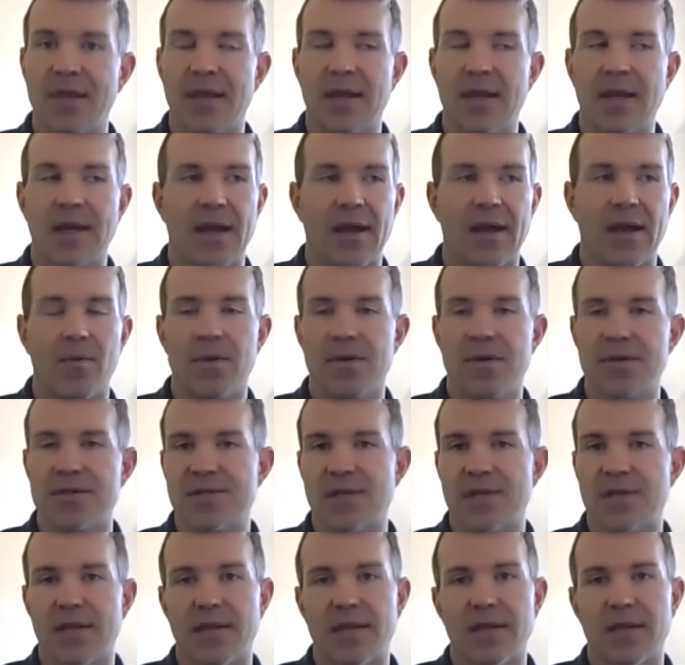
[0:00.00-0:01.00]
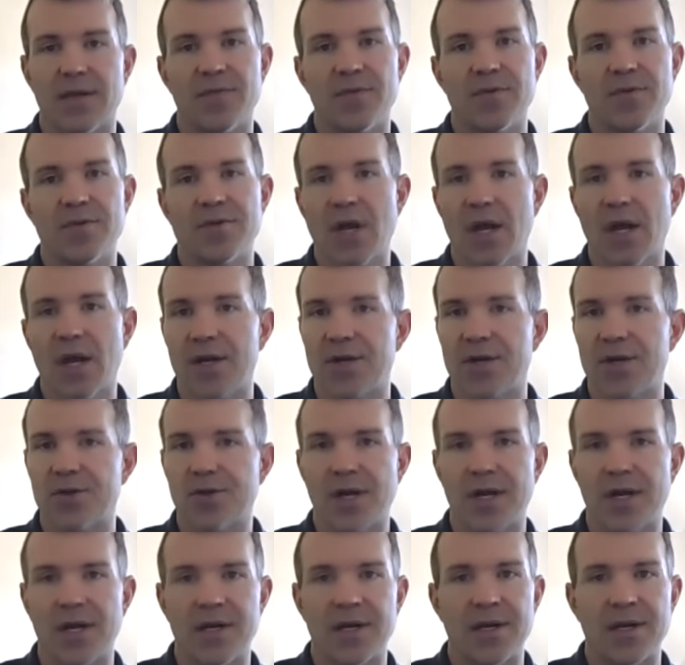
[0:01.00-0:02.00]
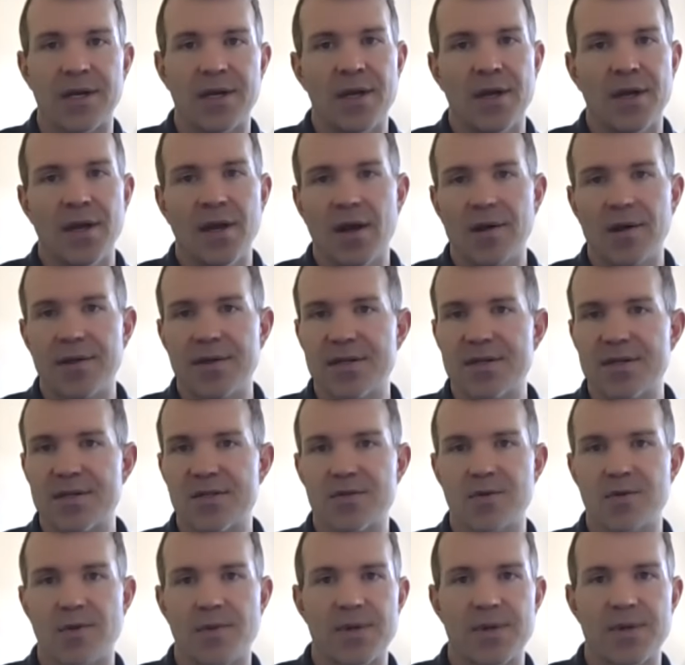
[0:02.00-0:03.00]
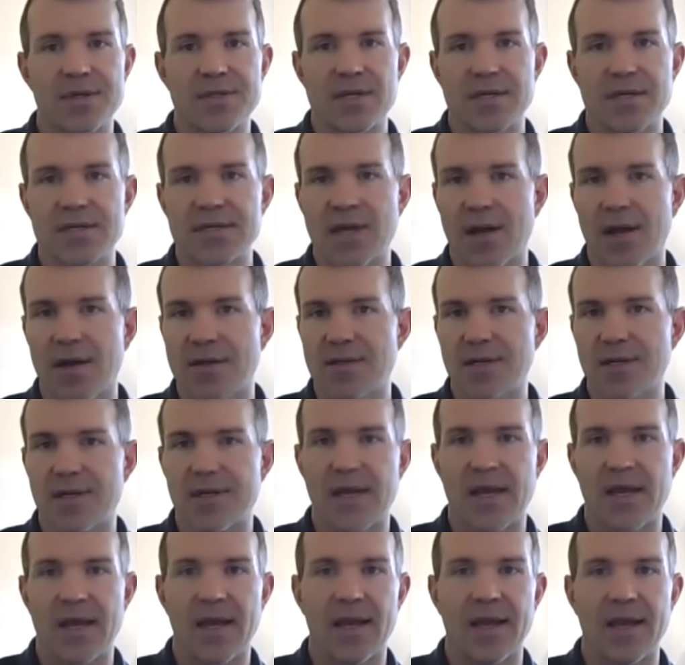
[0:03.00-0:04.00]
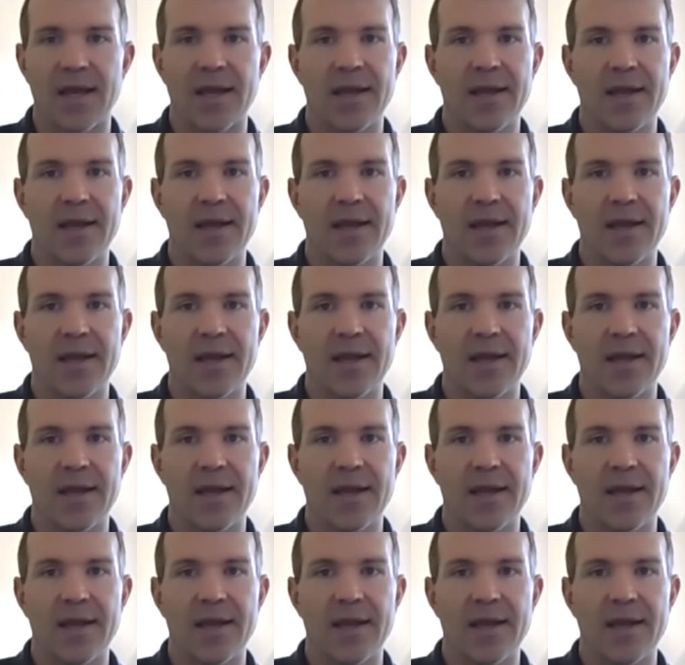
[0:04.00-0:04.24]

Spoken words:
And I will say that if you try to train artistic swimming 6 hours a day,